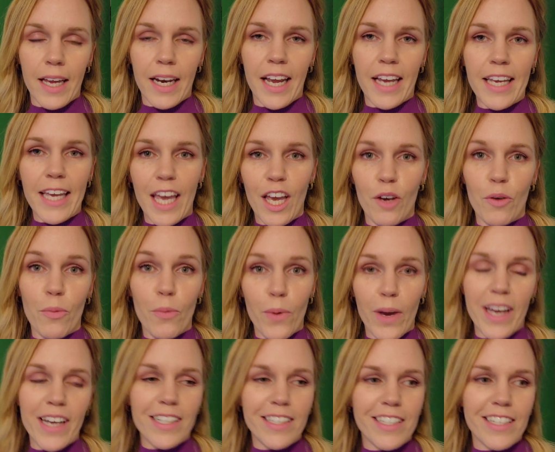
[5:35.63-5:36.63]
and I can't
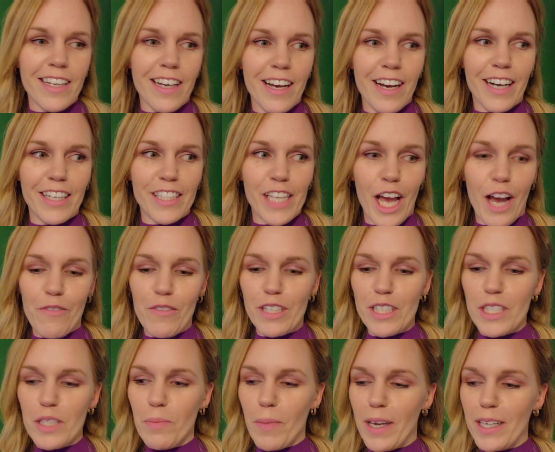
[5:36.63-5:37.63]
wait uh, to have
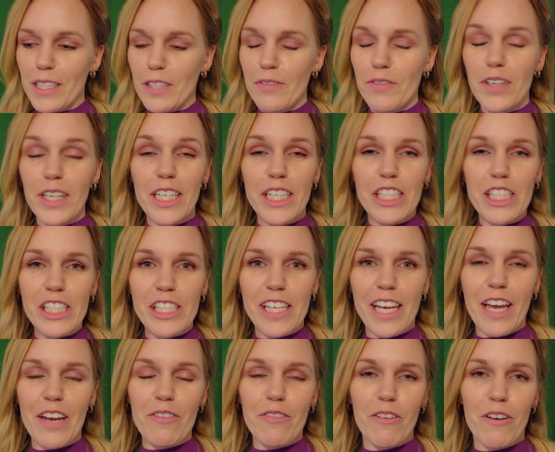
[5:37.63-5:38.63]
this space finished
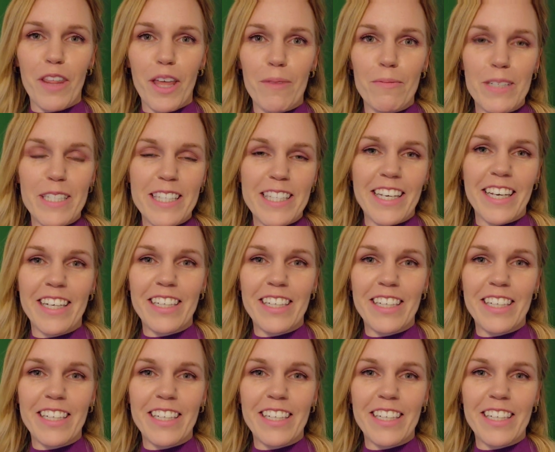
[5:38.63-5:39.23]
and for them to see